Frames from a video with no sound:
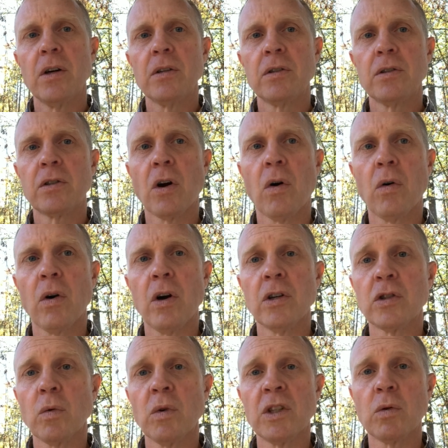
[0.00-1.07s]
told
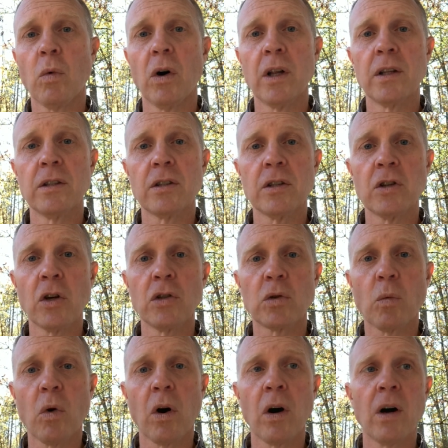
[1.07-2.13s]
us which ones those
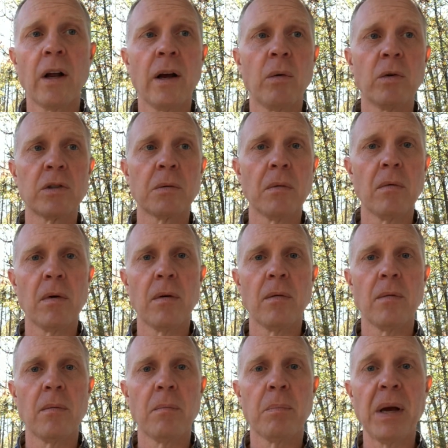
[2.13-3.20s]
were. It was
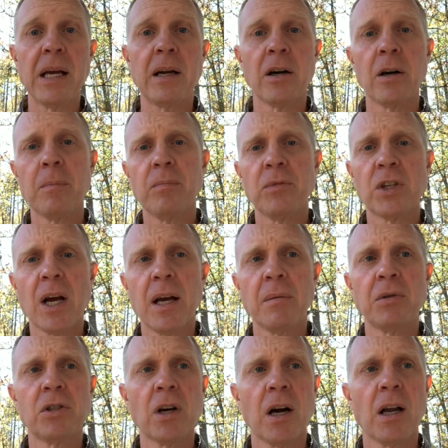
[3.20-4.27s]
Peter,
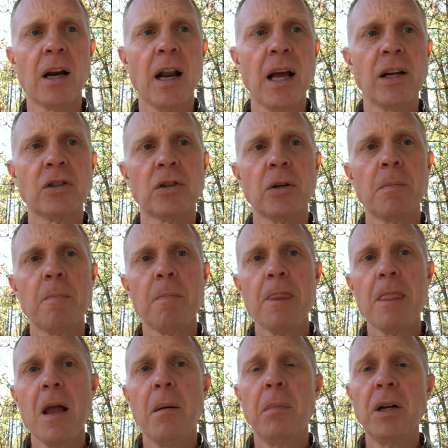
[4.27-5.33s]
James, John, and Andrew.
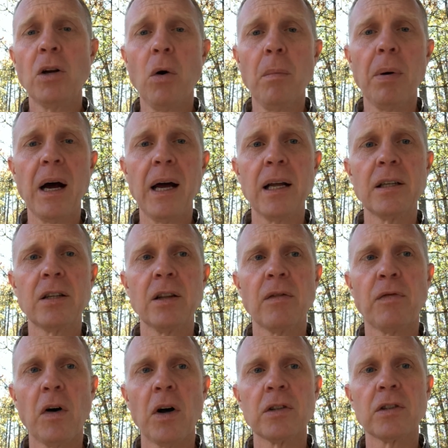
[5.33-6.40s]
But don't buy into the
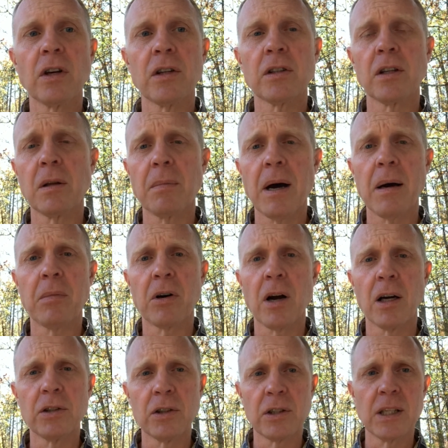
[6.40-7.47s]
false thought that the Bible
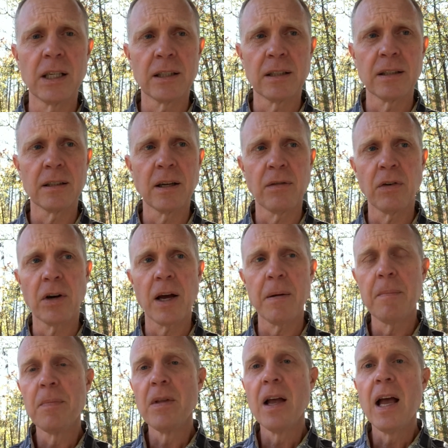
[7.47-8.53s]
contradicts itself, okay?
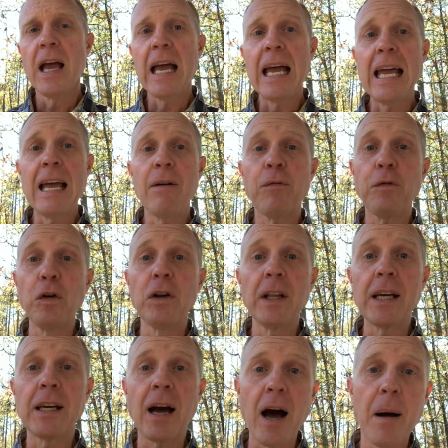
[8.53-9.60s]
It
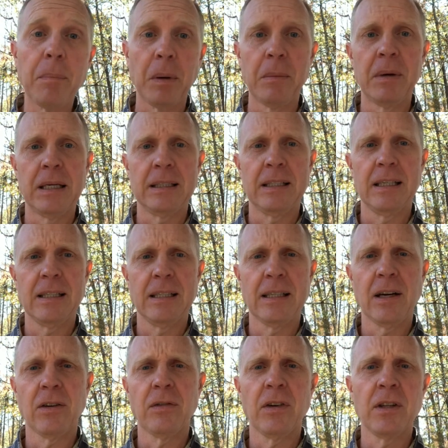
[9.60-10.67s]
fully complements
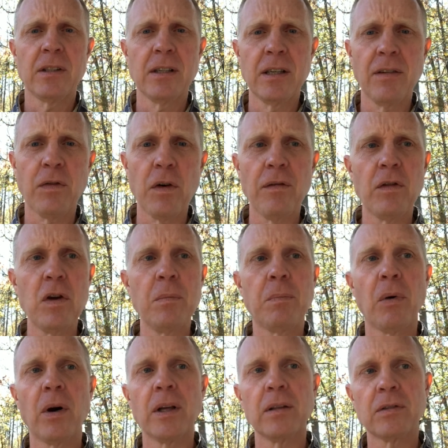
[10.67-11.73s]
itself. It's a different
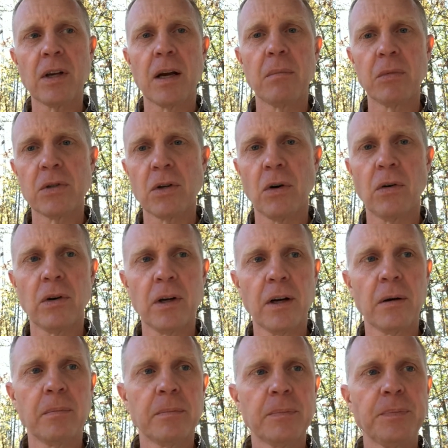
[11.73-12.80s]
viewpoint, same result
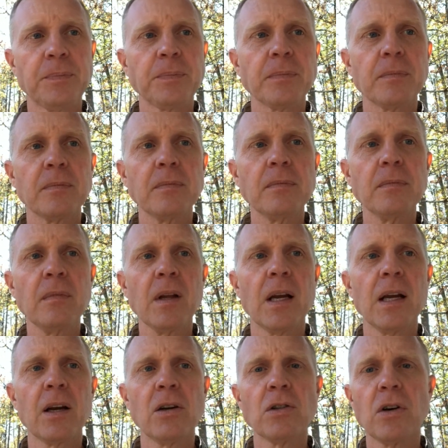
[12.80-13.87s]
here.
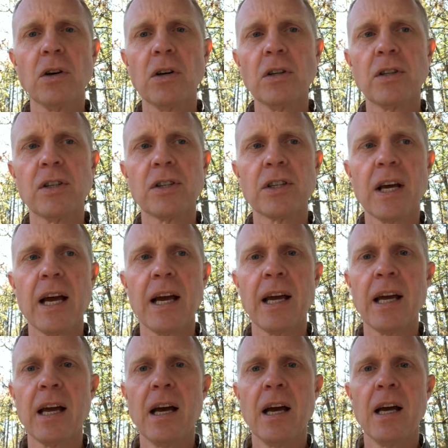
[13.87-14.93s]
It goes on to
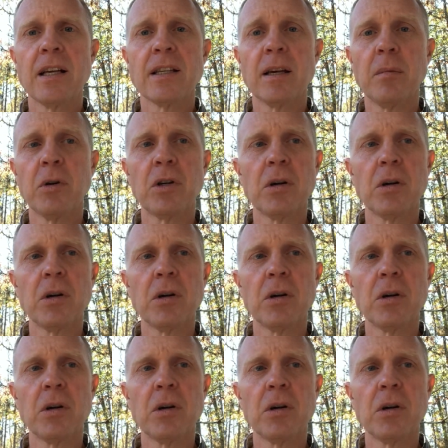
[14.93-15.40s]
say, similar to